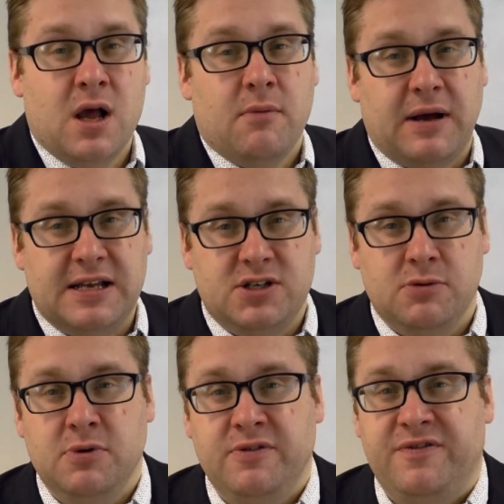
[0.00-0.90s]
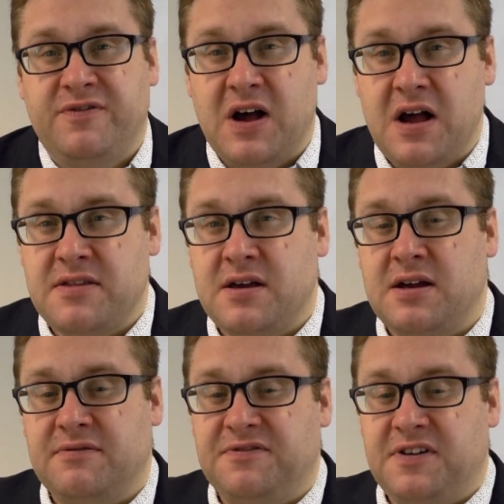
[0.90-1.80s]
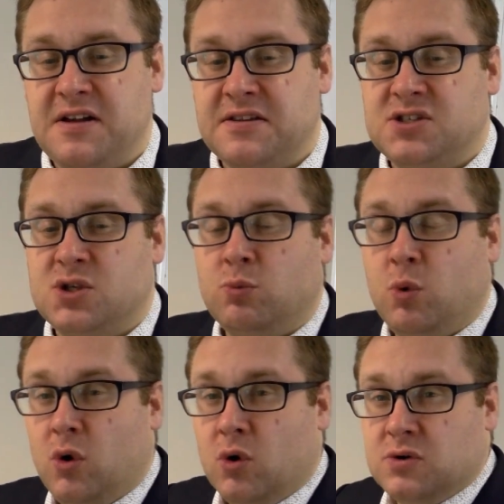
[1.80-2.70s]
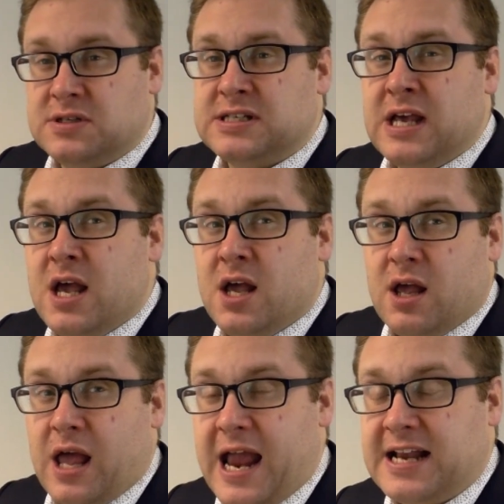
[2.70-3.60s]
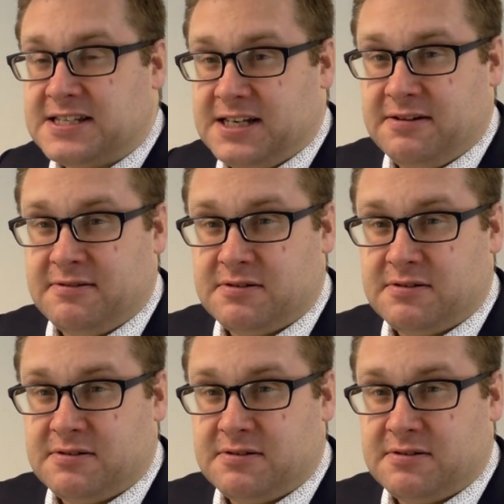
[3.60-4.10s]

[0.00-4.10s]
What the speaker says: But as you move further and further towards exit